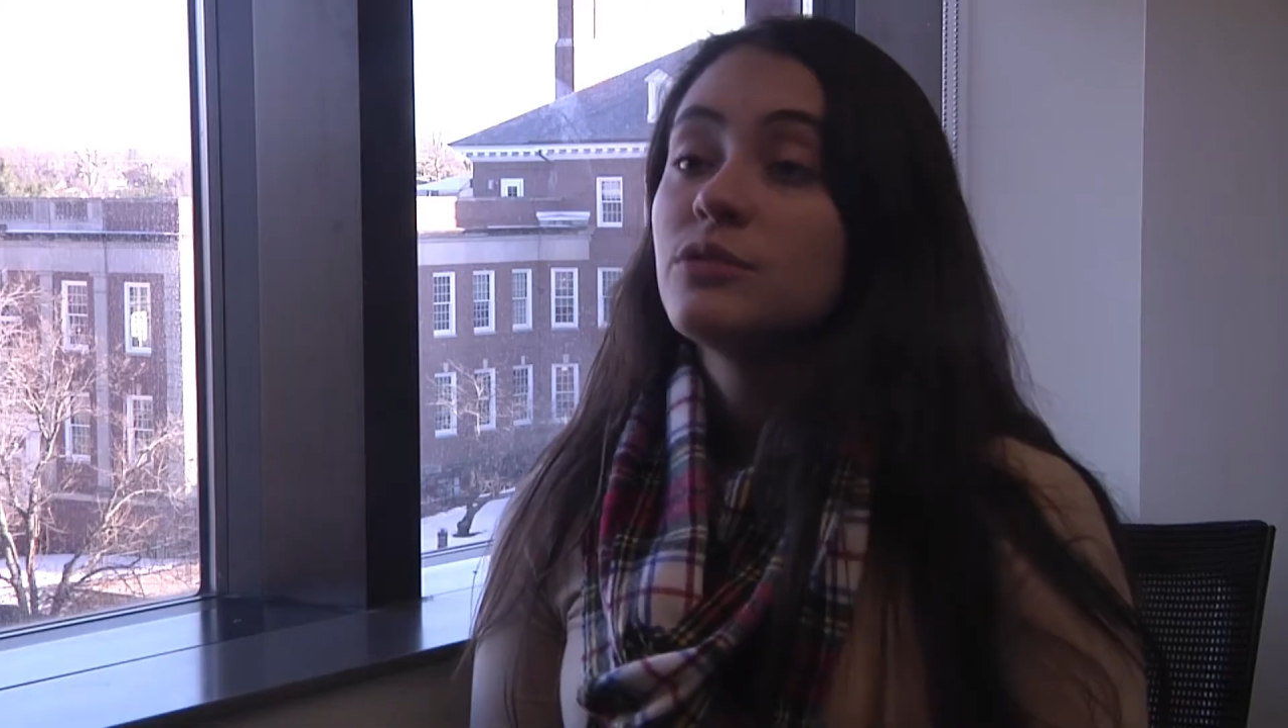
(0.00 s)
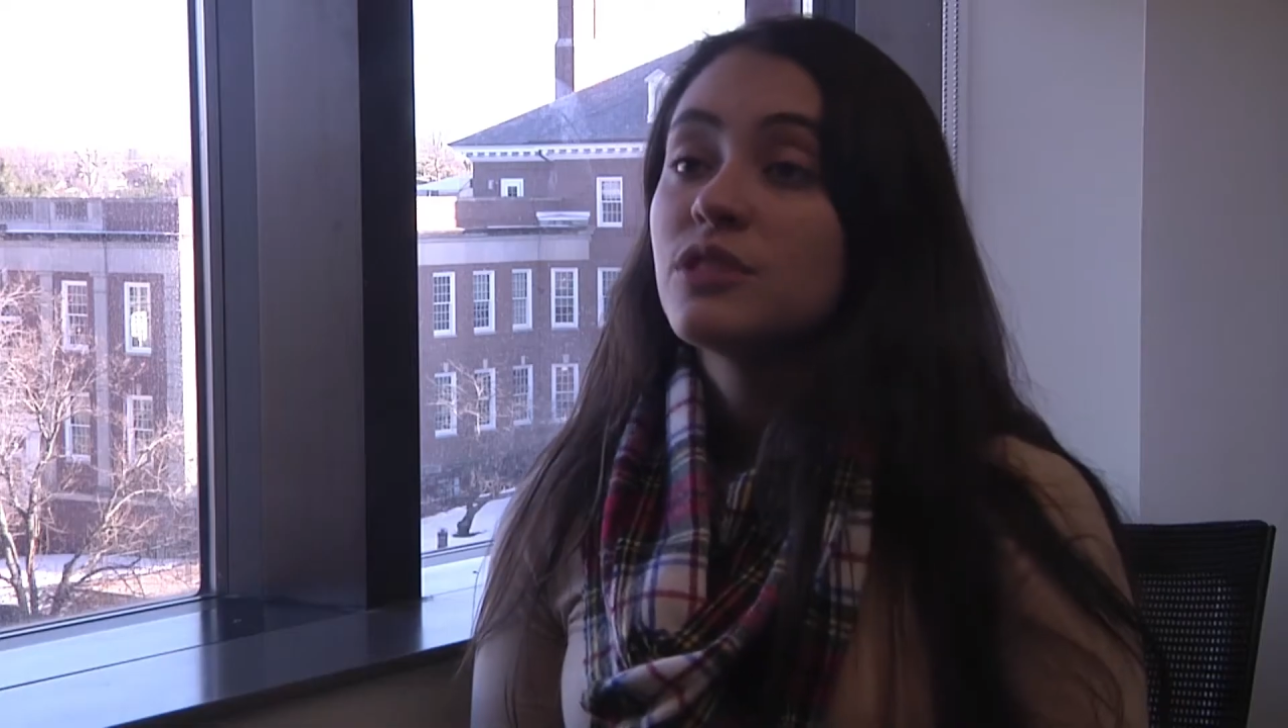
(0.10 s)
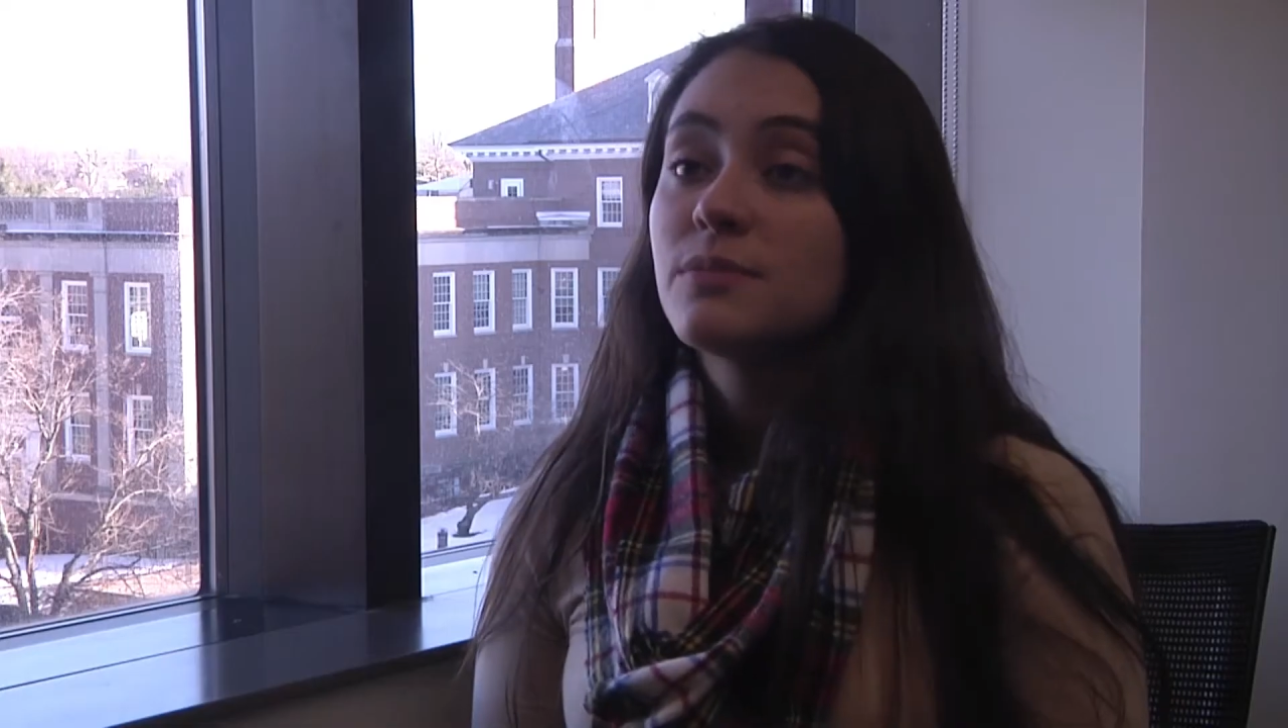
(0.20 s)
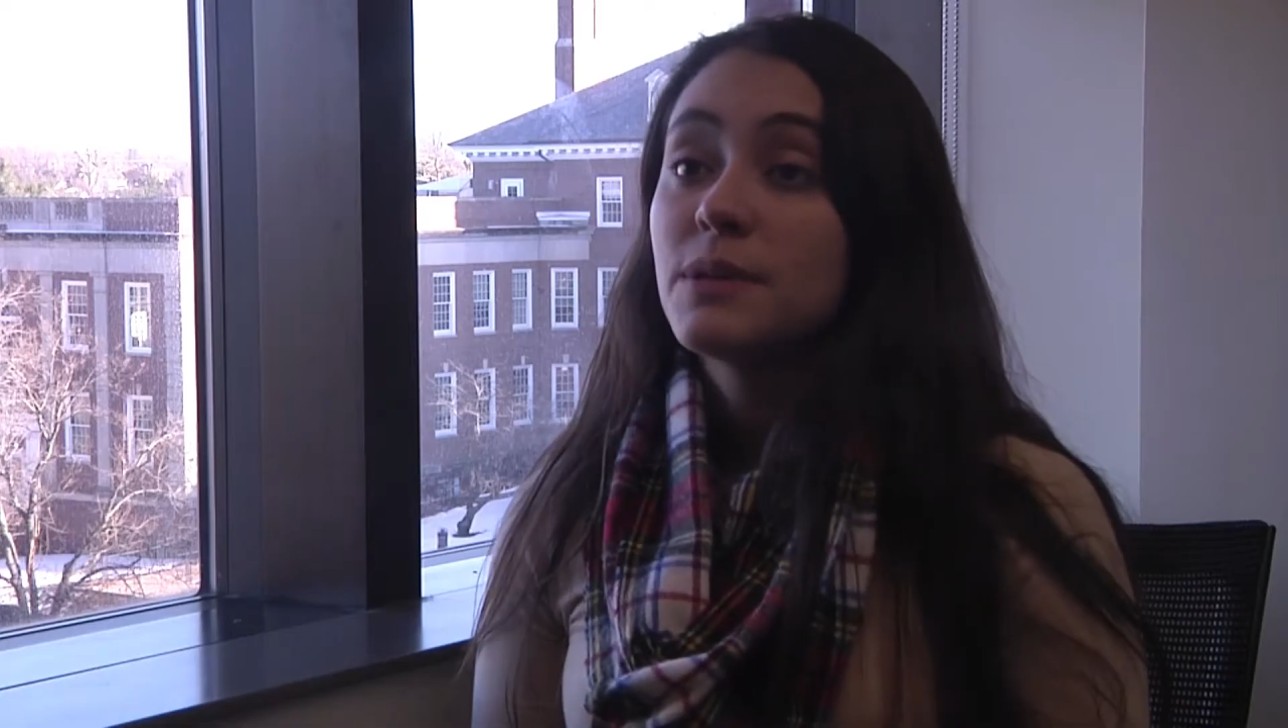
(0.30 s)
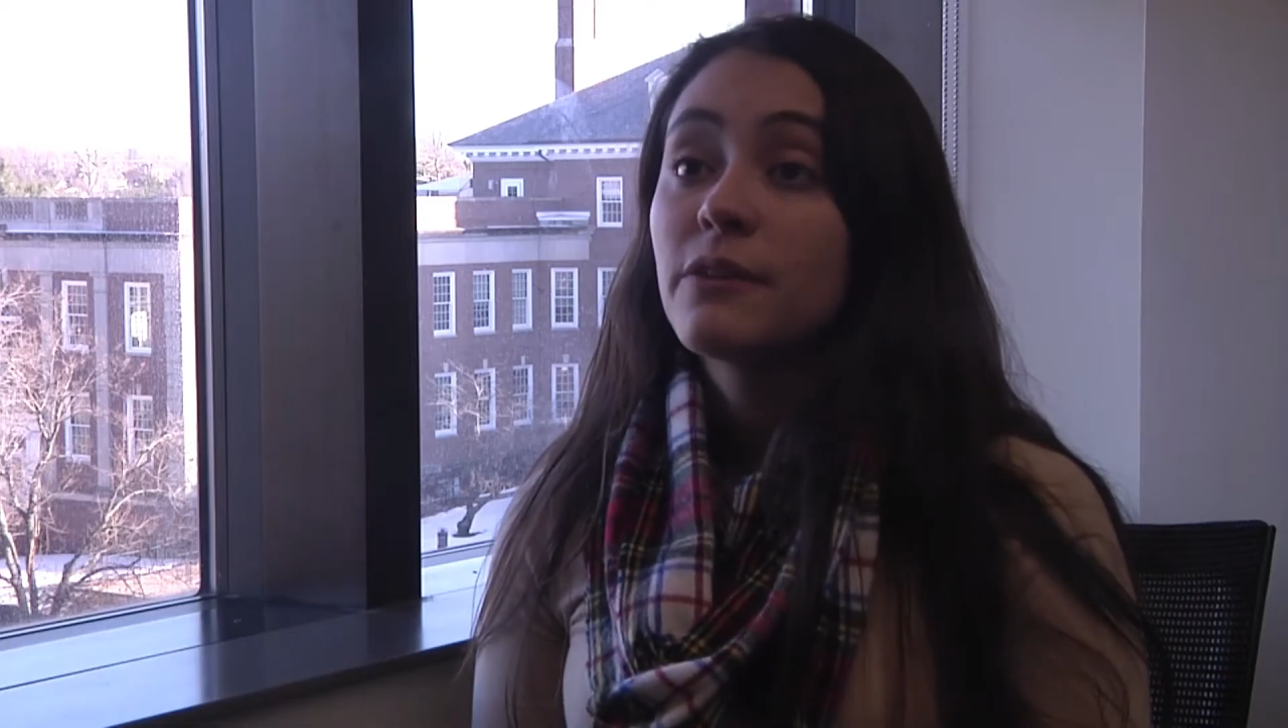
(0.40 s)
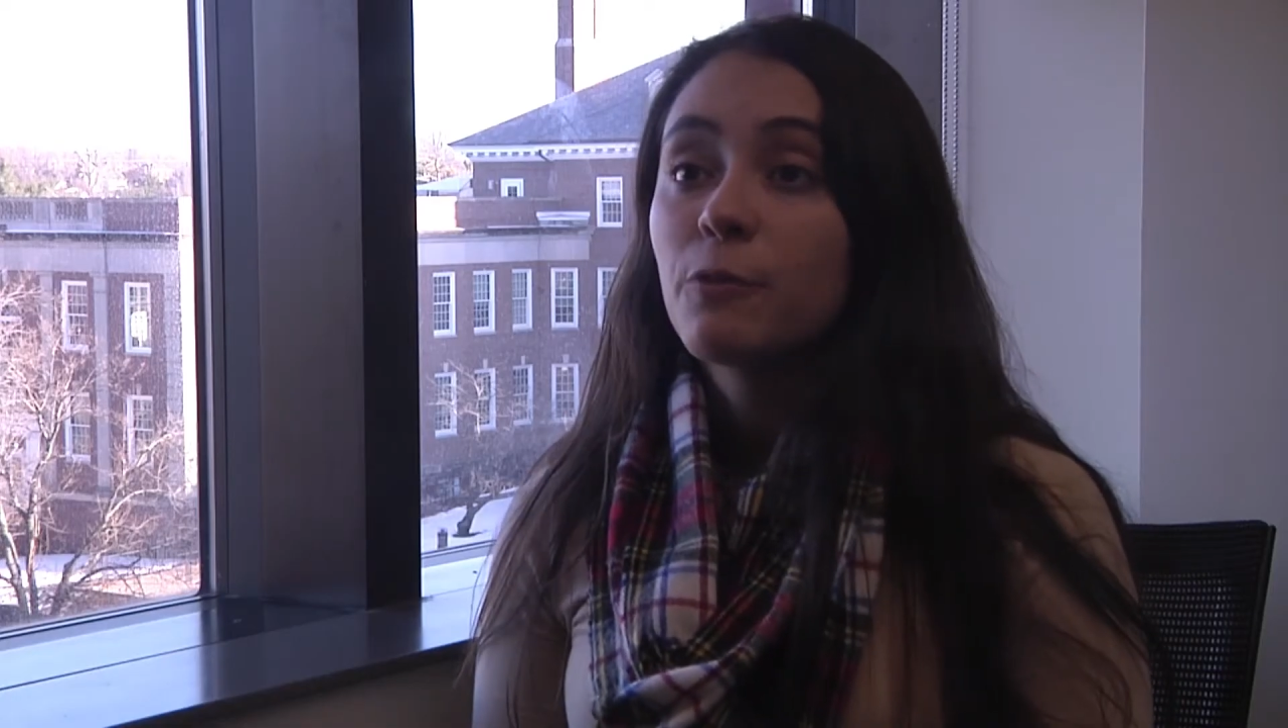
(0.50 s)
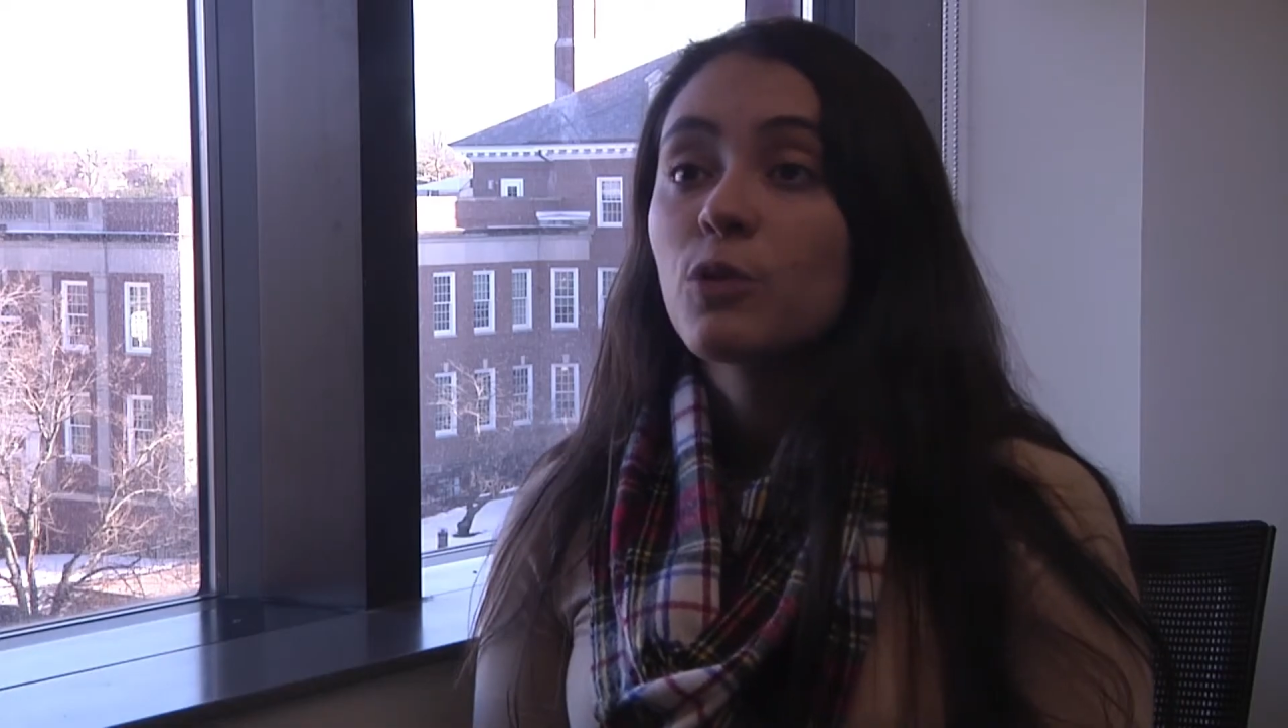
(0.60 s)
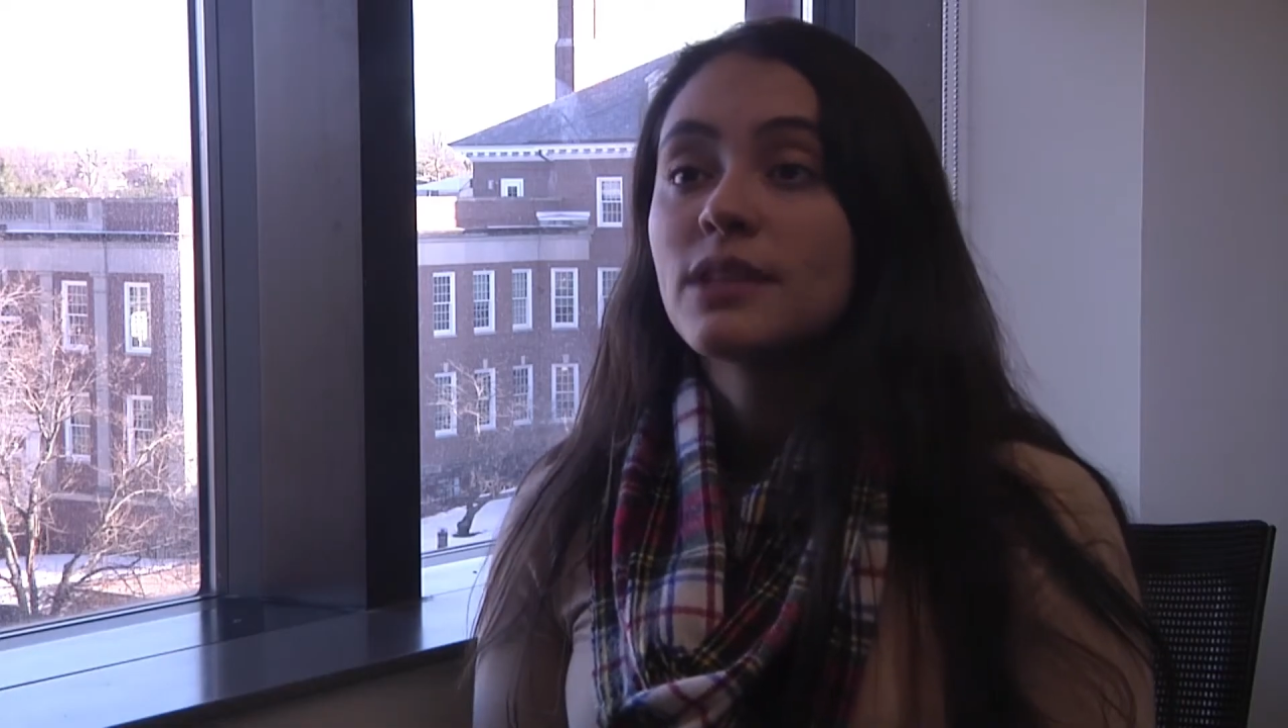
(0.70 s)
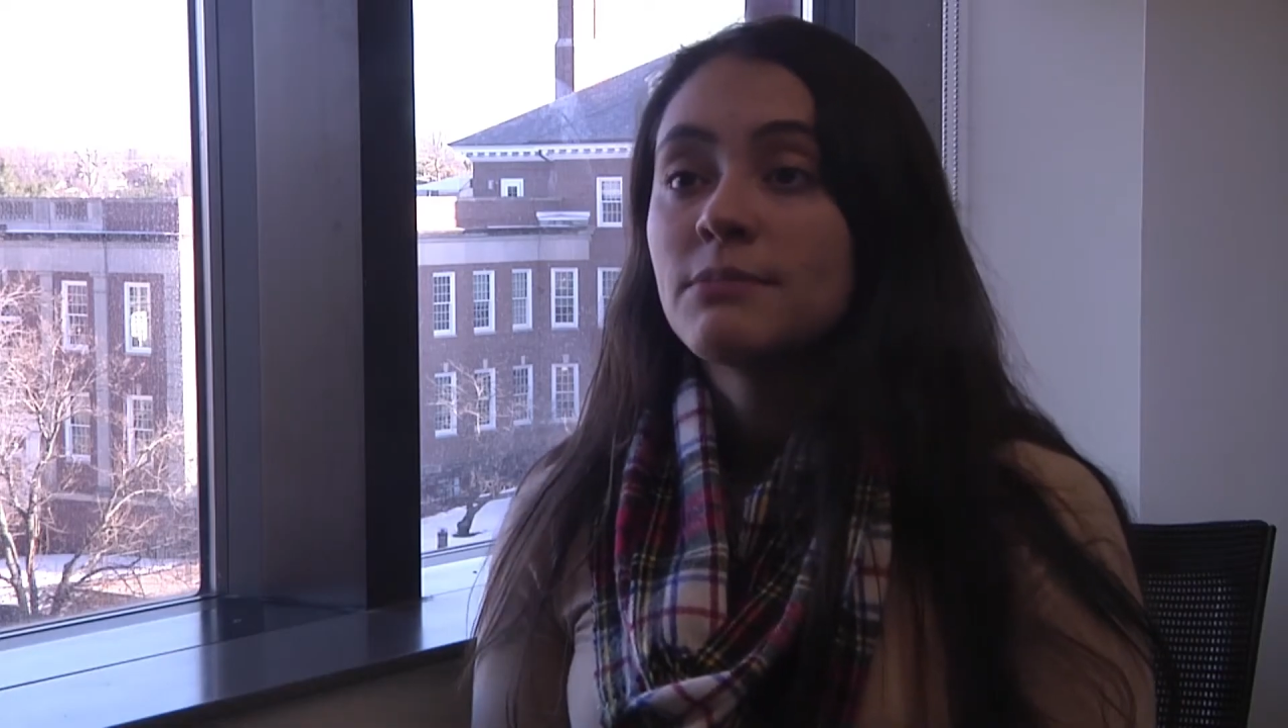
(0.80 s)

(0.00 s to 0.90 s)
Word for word: Just being a full